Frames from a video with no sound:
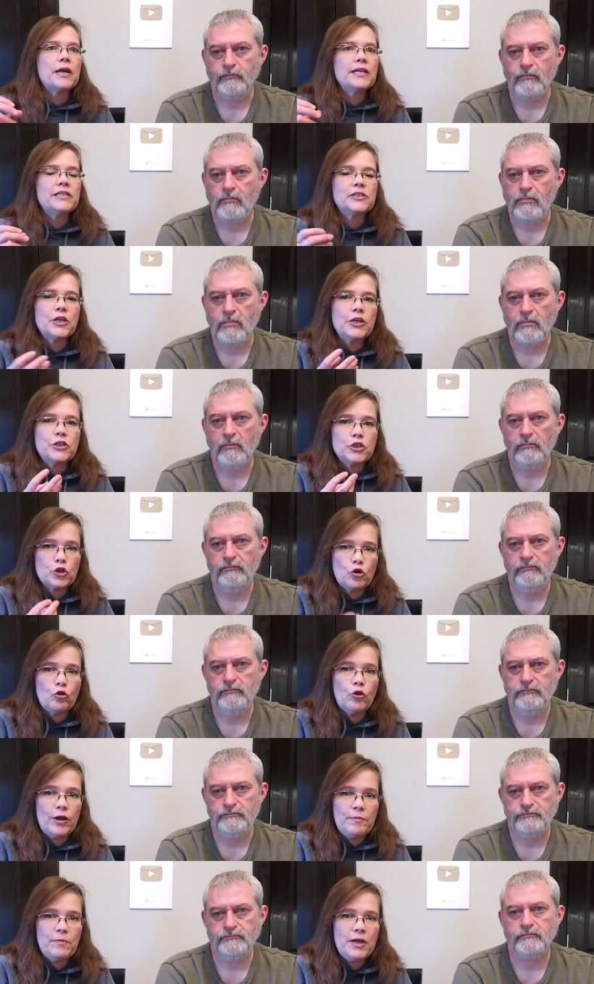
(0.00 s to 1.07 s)
Speaker 1: it's, it's
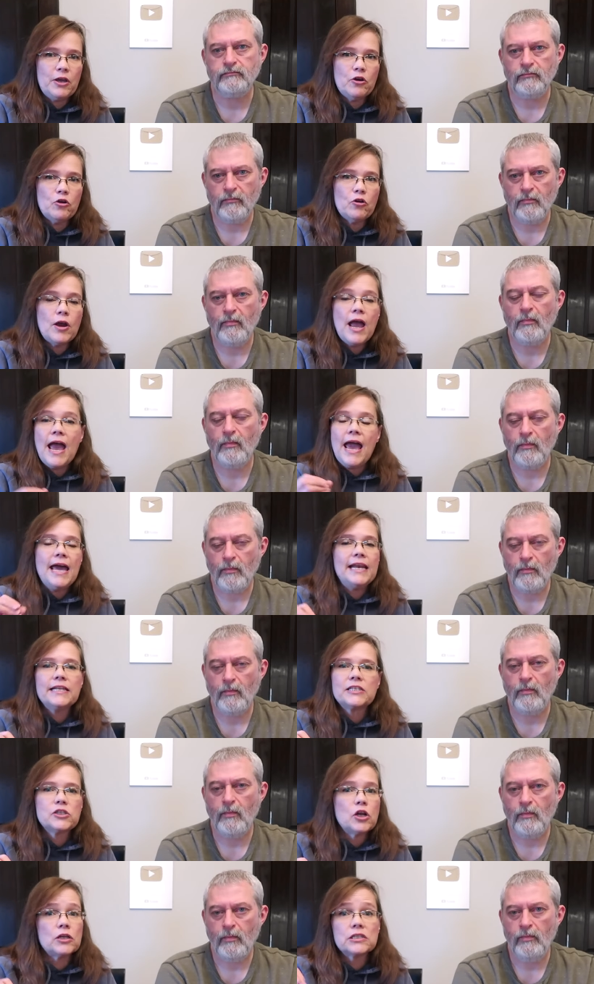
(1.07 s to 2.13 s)
creamier and
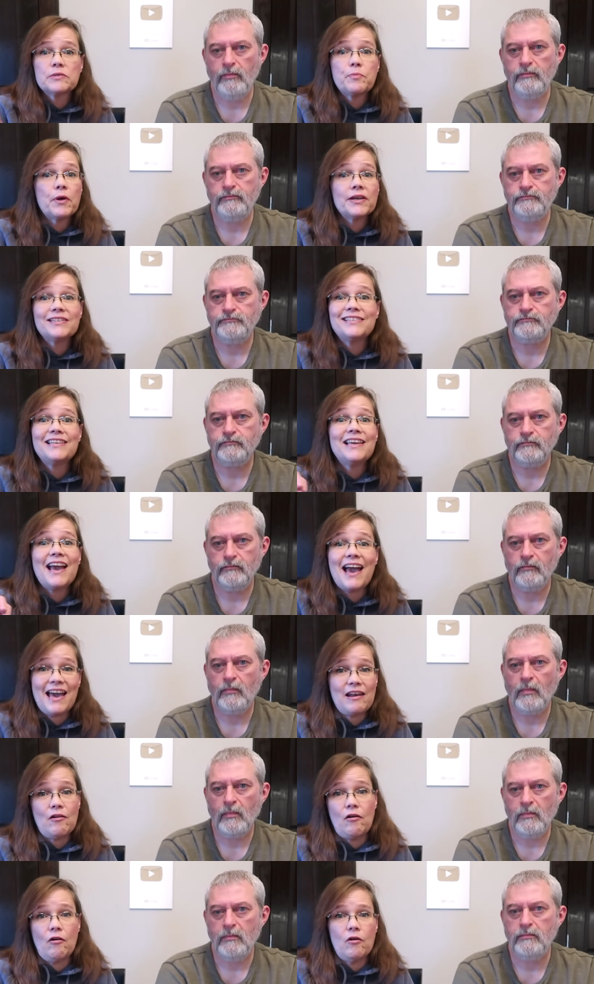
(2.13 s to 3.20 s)
it's not spicy
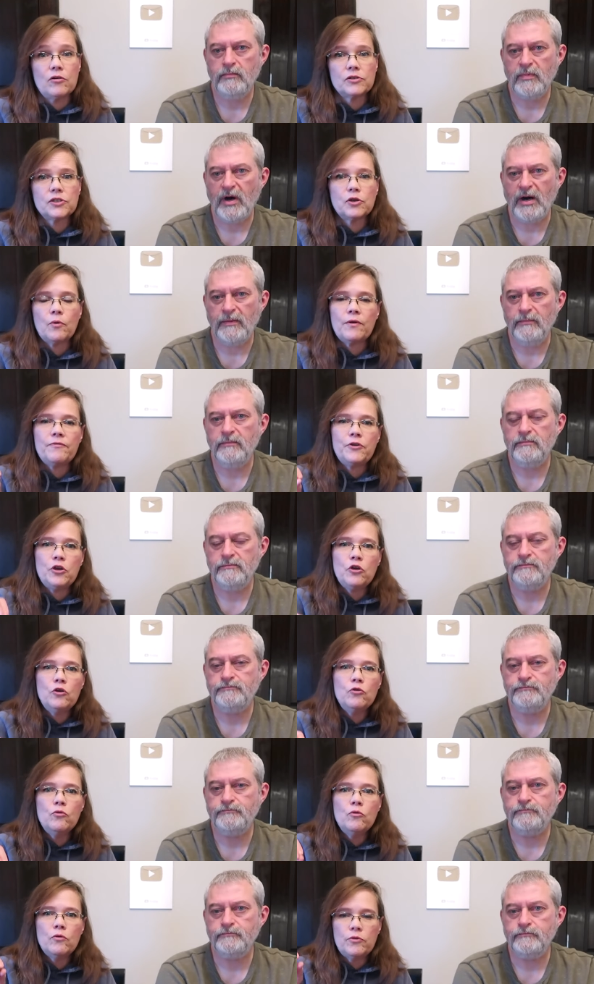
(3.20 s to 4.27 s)
at all. Right. So if
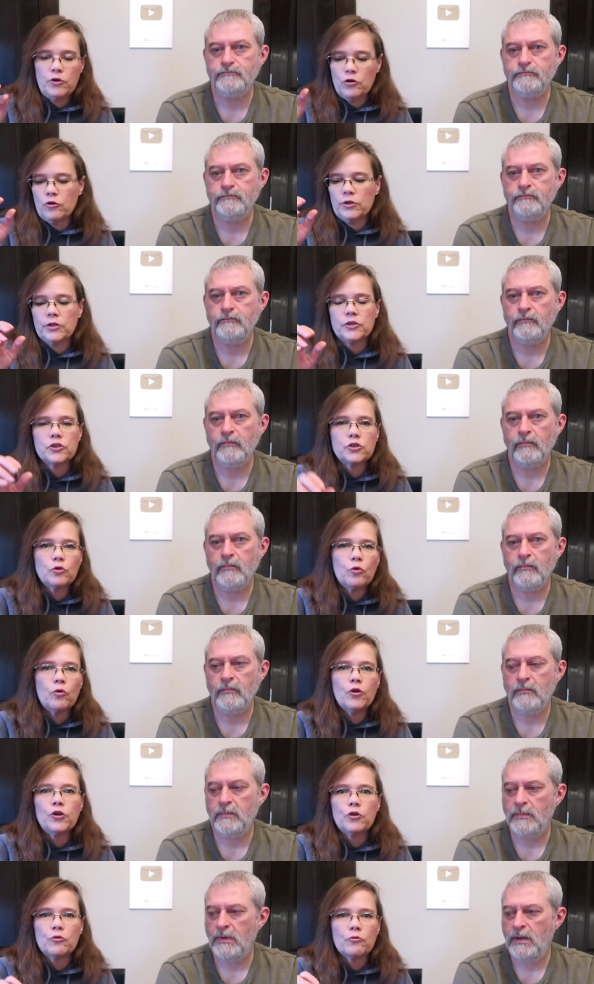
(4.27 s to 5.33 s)
you, you're in the
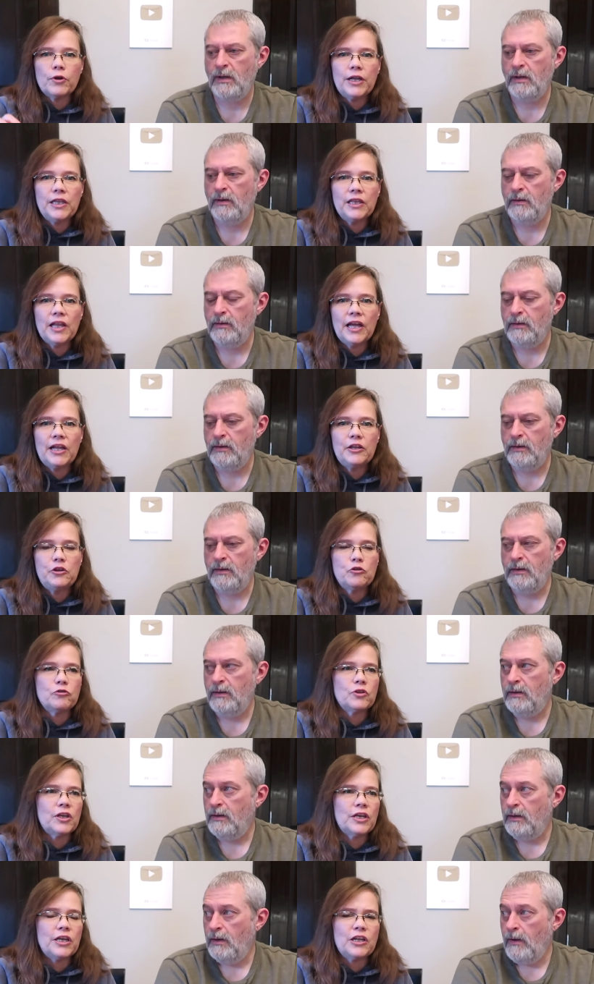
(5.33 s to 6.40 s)
store, you're reading that,
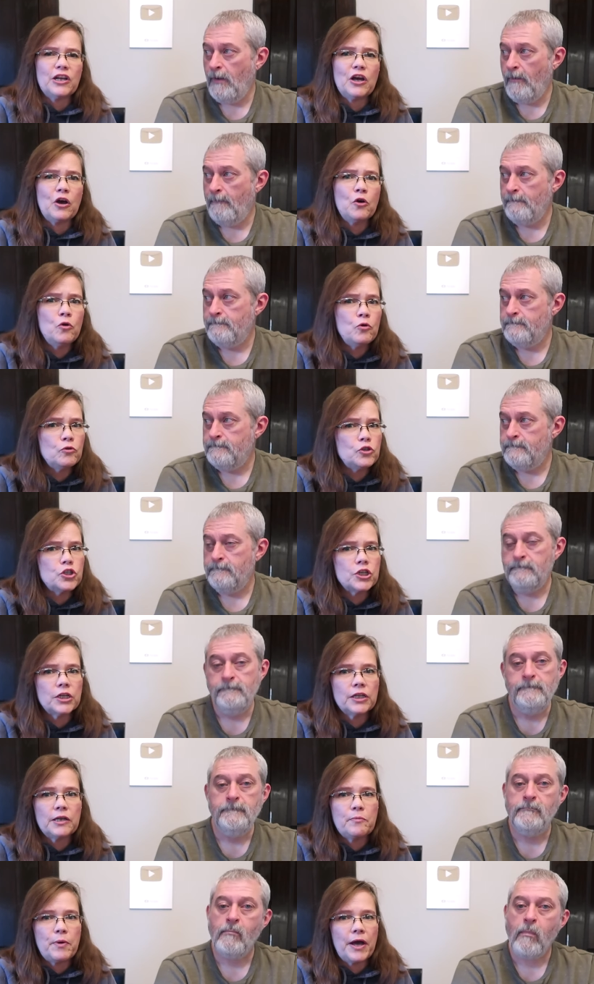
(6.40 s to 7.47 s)
you're thinking, oh,
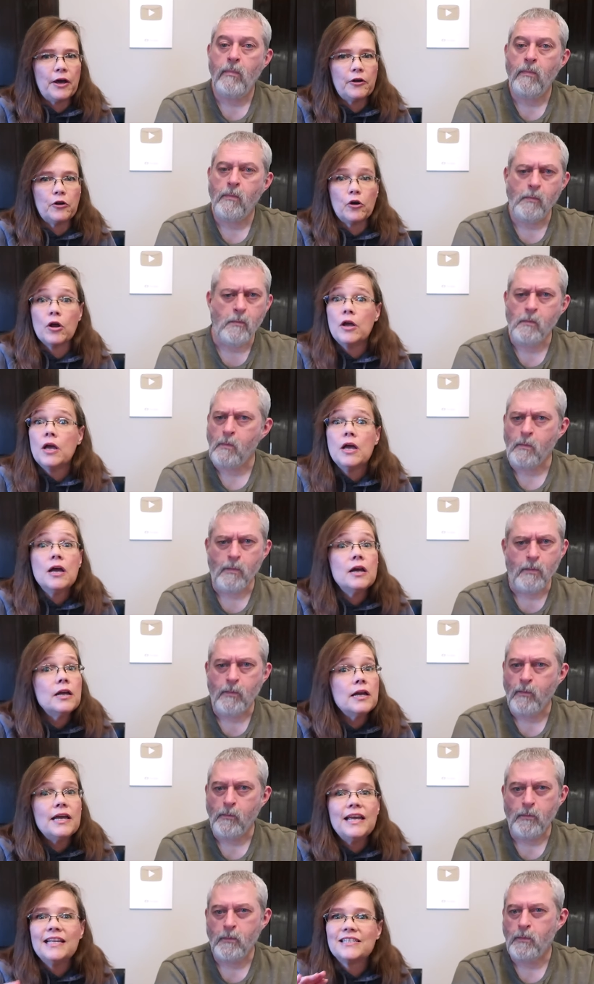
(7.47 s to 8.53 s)
chili powder. Mm -hmm
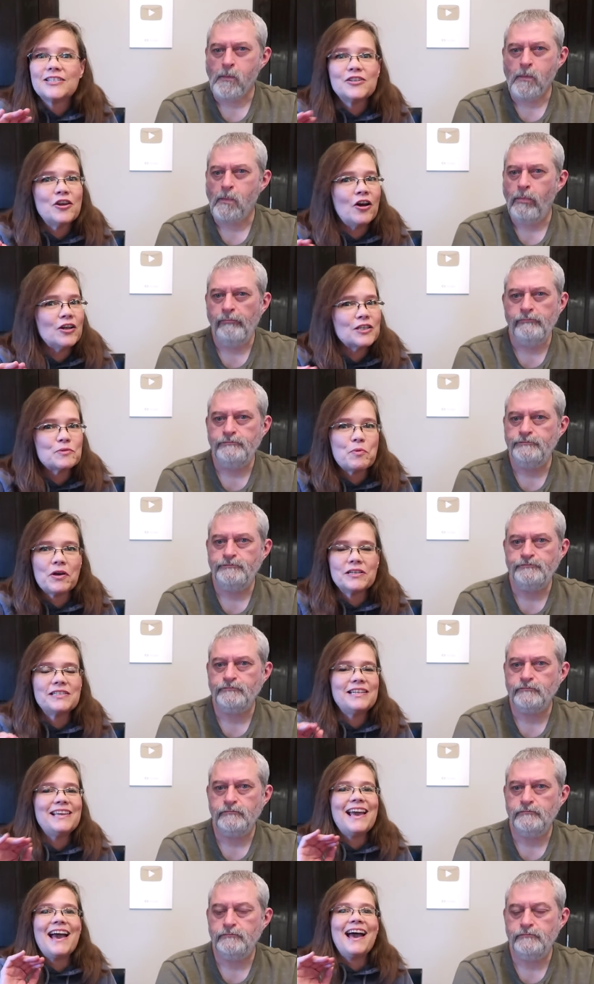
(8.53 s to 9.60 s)
it's not
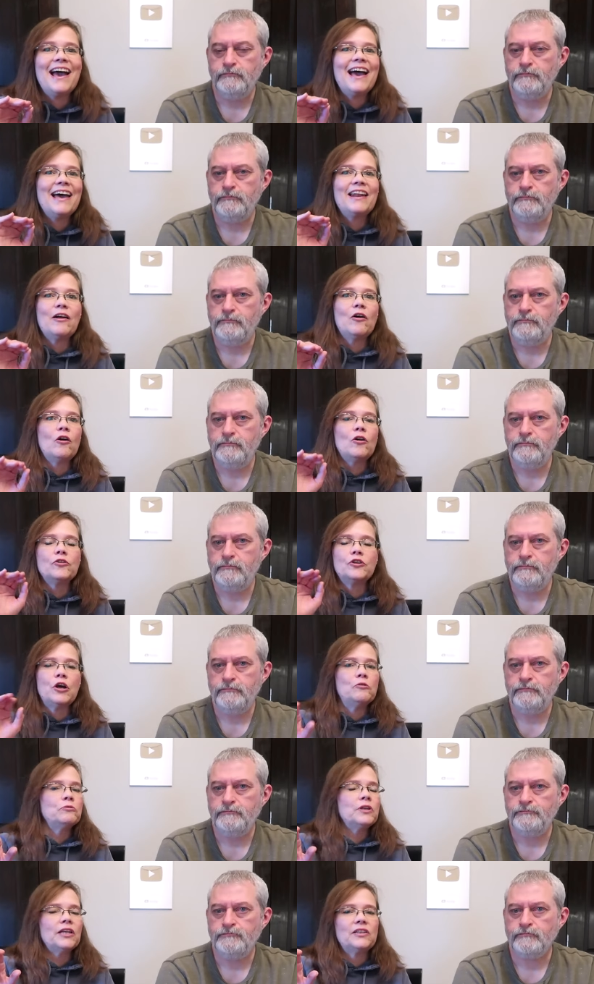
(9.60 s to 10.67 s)
spicy at all.
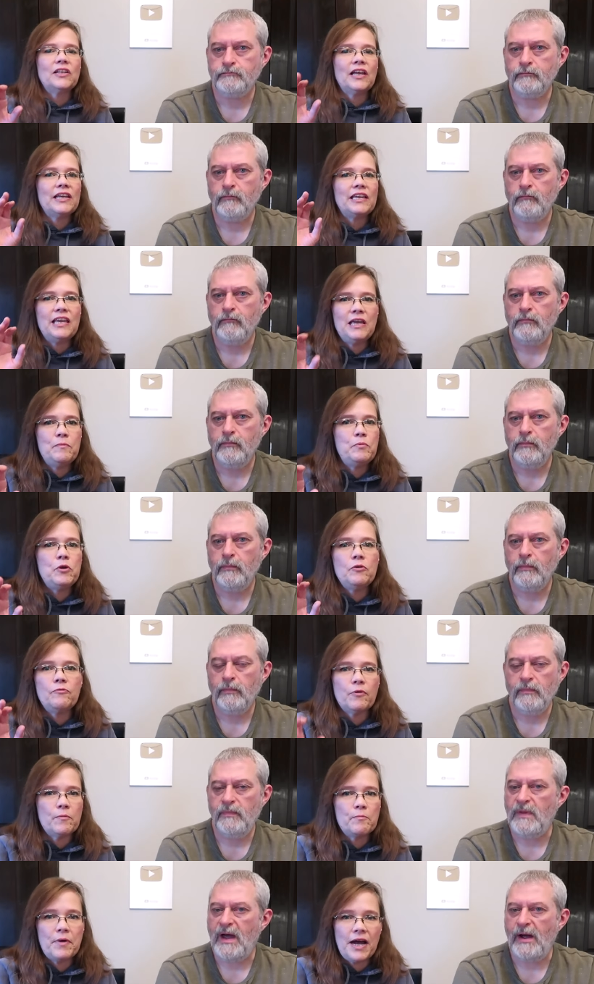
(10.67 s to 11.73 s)
Don't let that keep
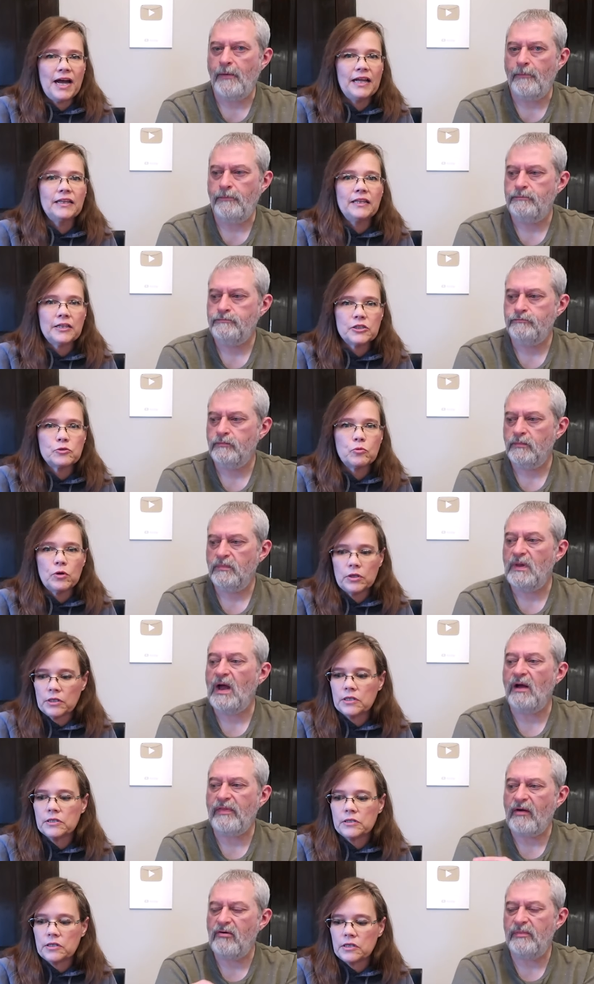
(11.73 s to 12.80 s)
you from no. buying this one. No, that